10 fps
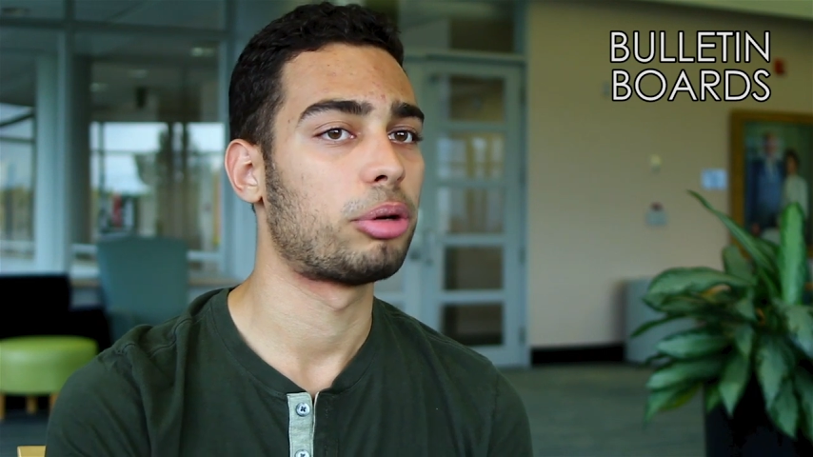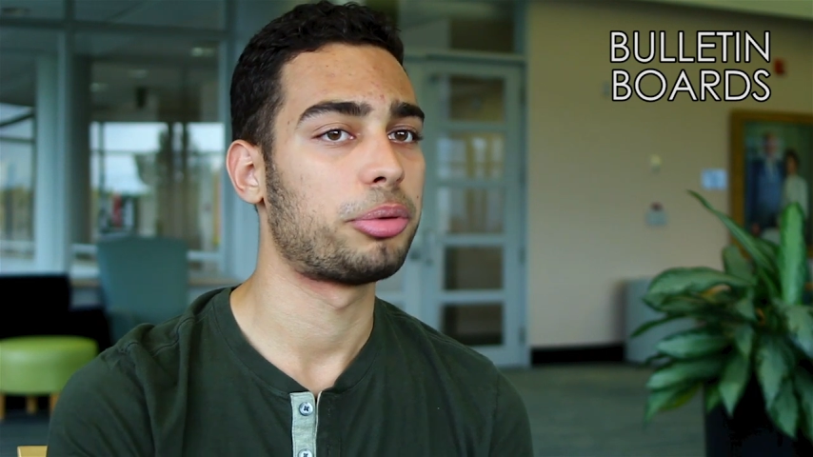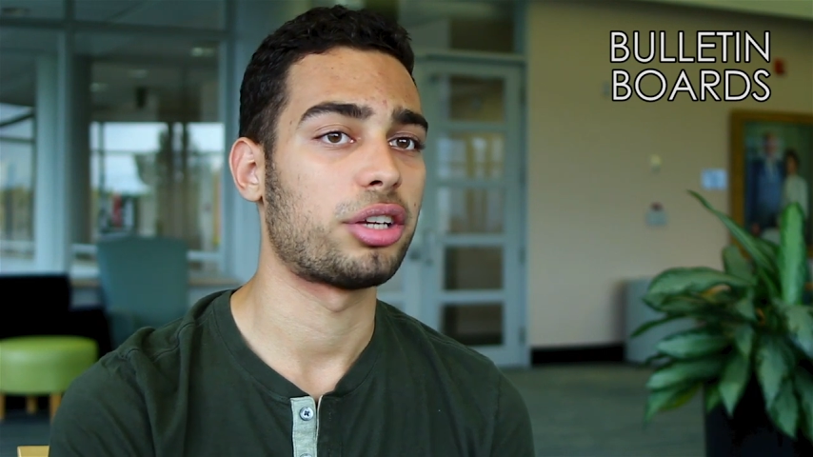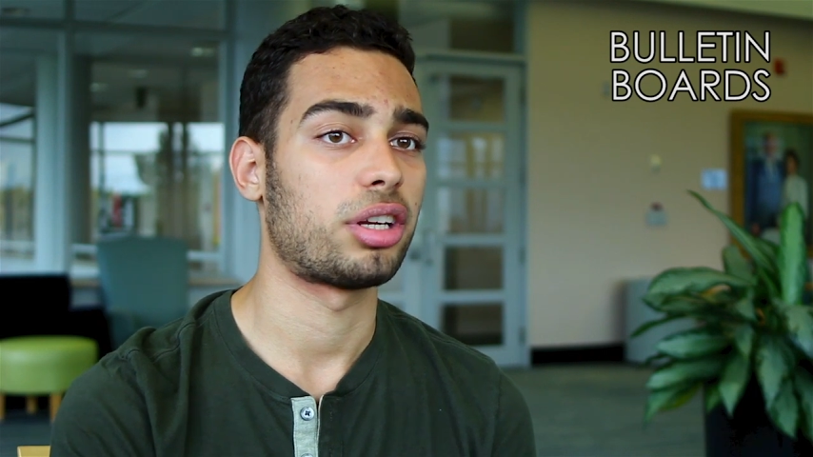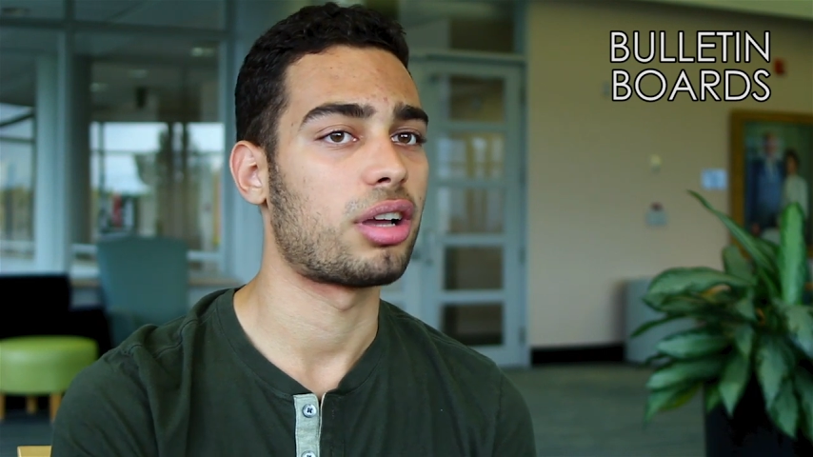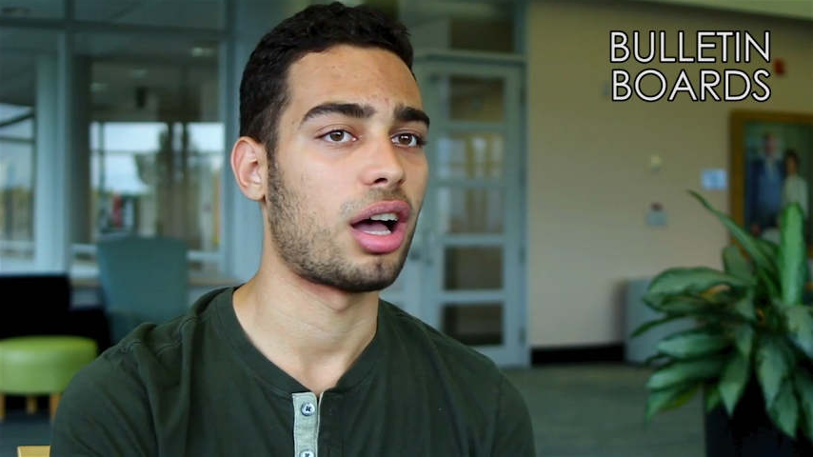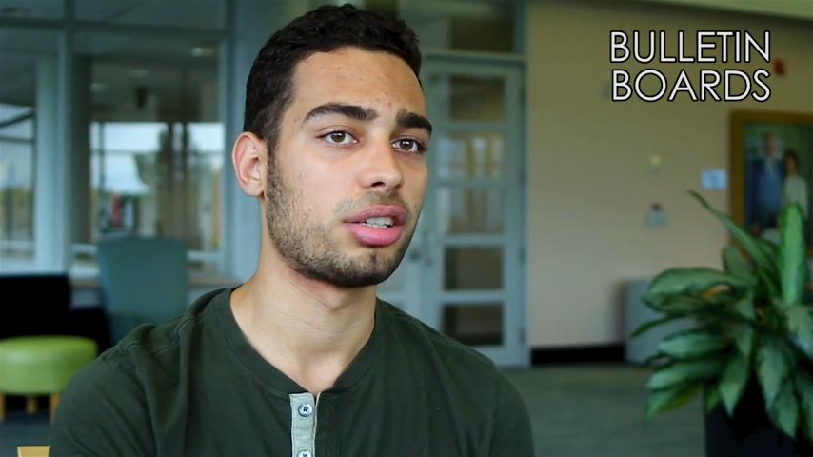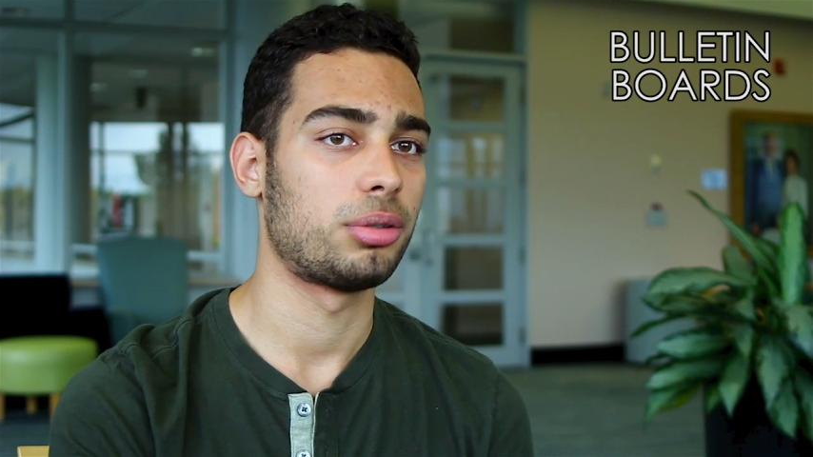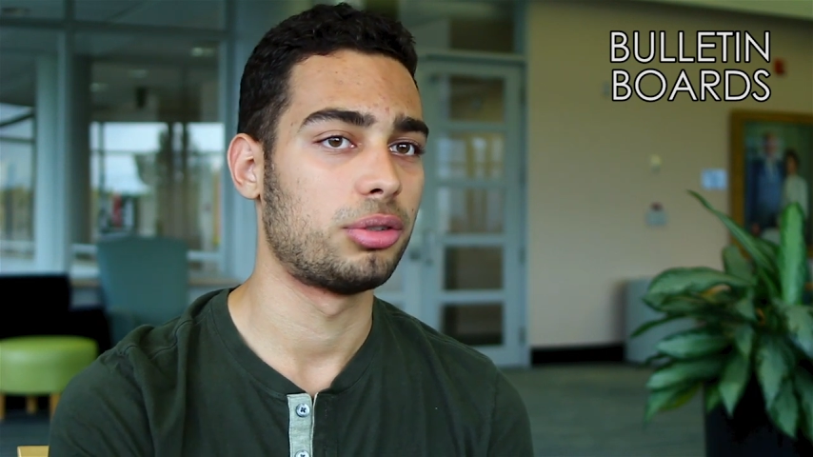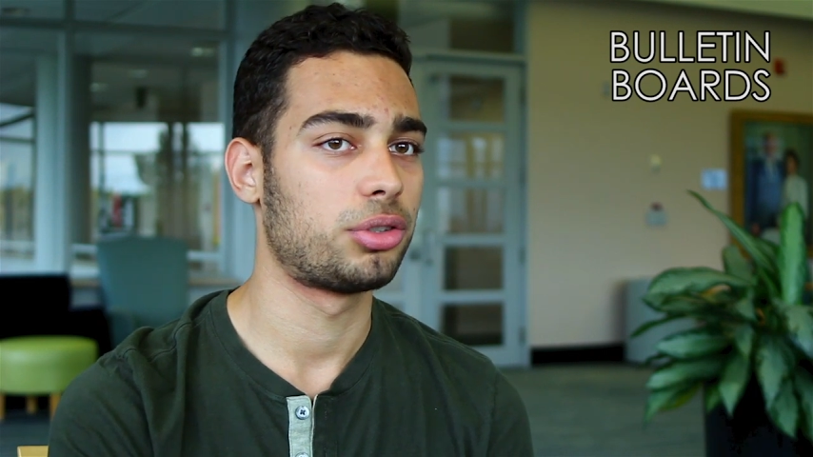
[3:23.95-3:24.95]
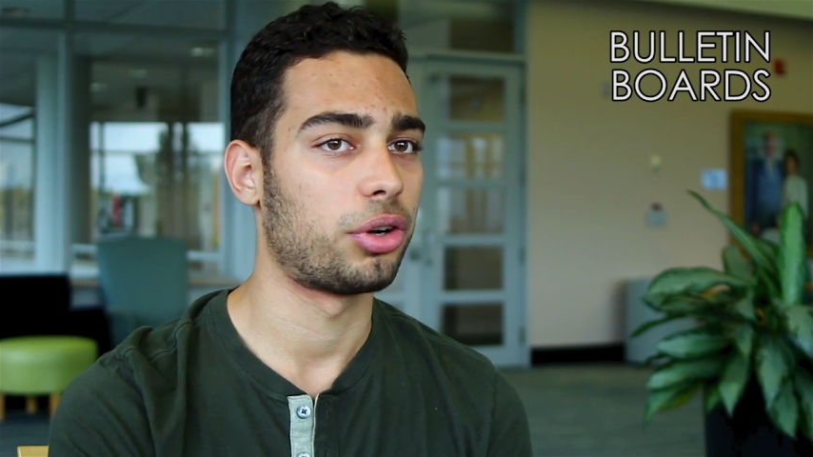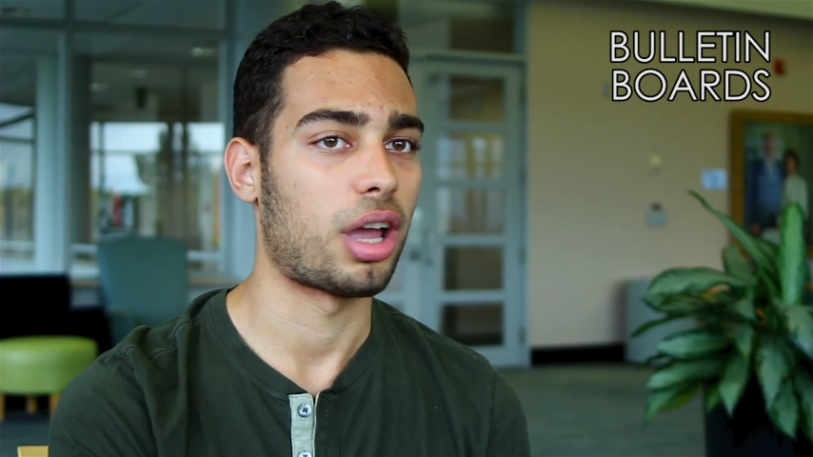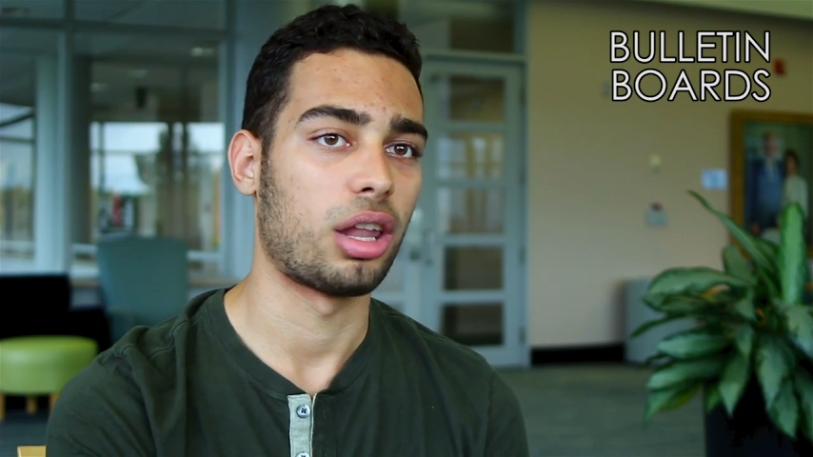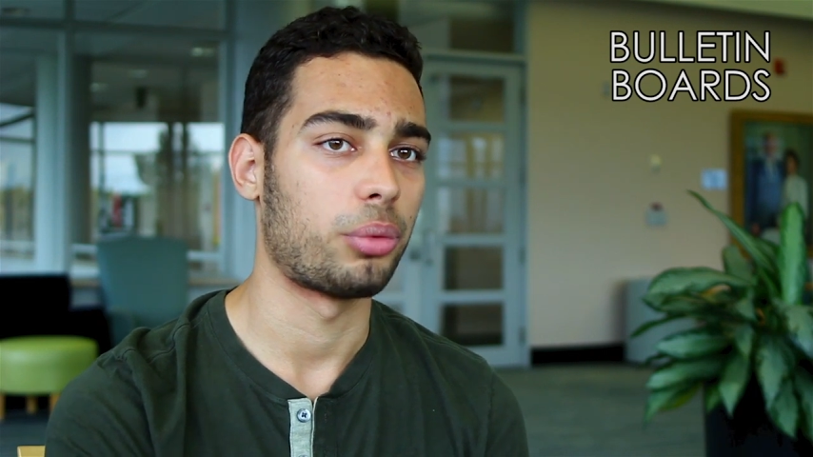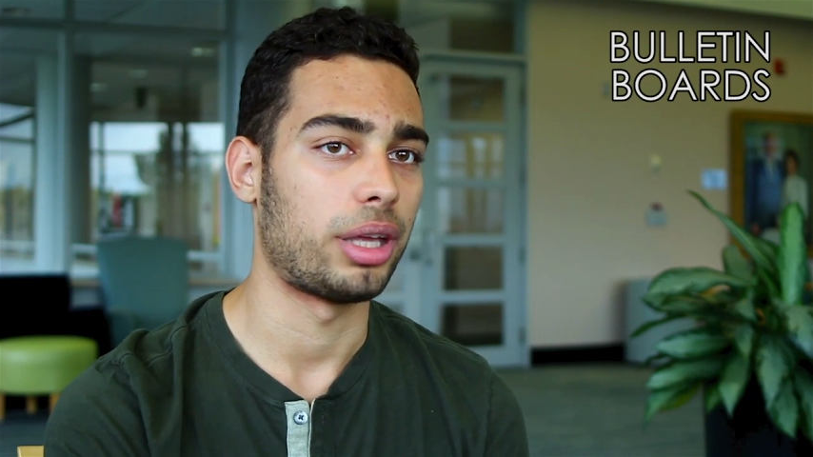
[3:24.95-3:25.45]
appropriation costumes
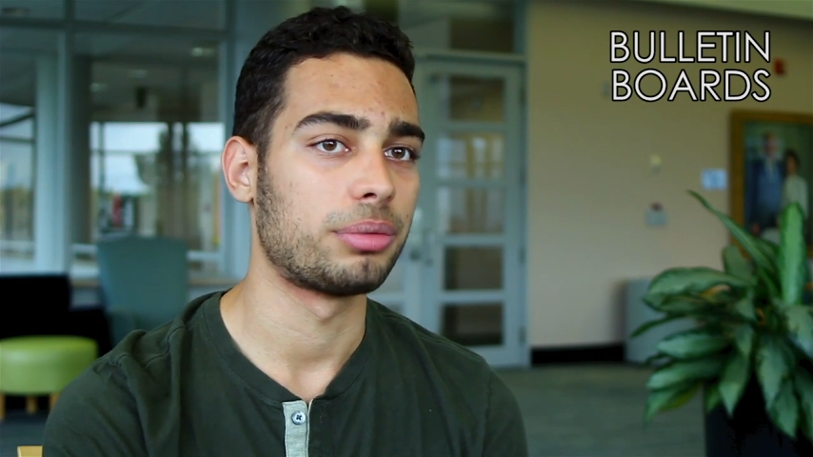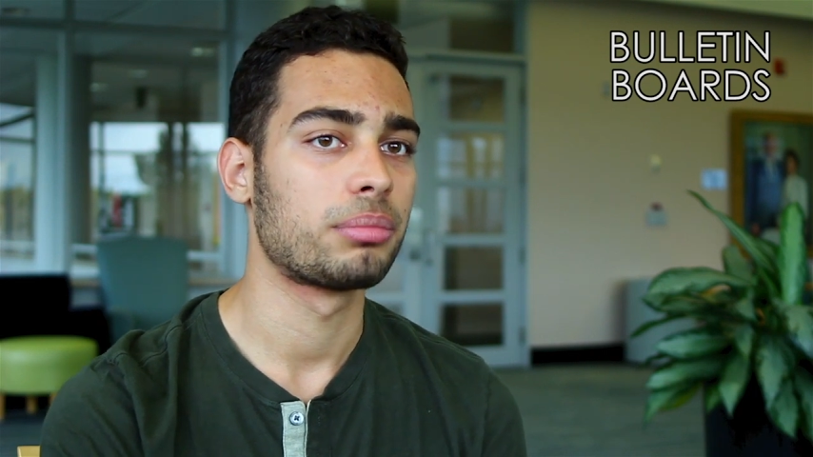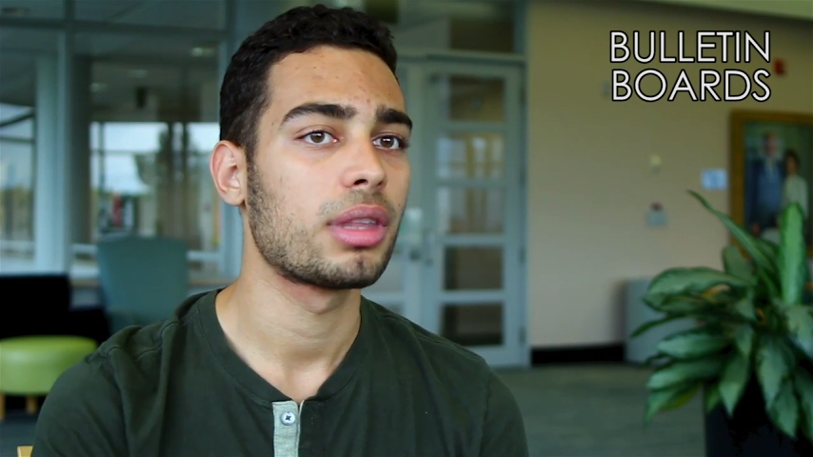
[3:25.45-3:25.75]
during Halloween.